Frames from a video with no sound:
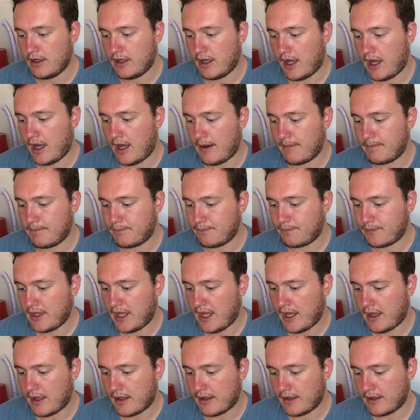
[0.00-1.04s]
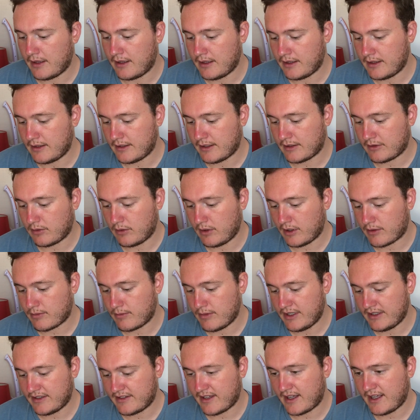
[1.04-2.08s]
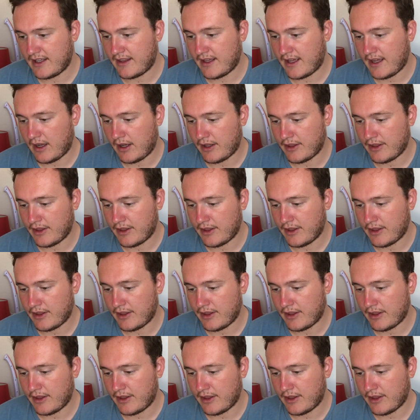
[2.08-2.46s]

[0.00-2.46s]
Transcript: Um, yeah, that's all I can really say there.